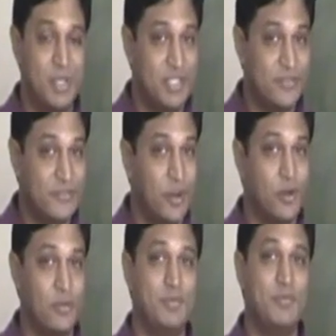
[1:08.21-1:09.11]
Please
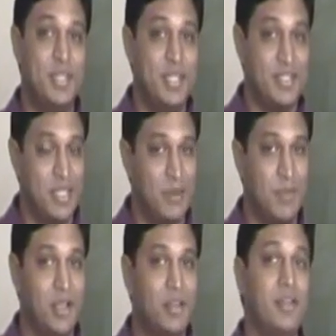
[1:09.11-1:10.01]
phone, please
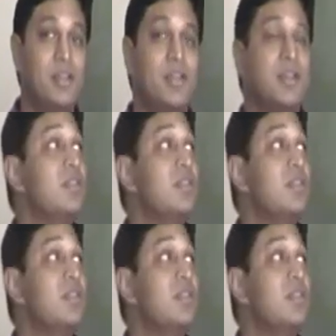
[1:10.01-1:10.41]
email.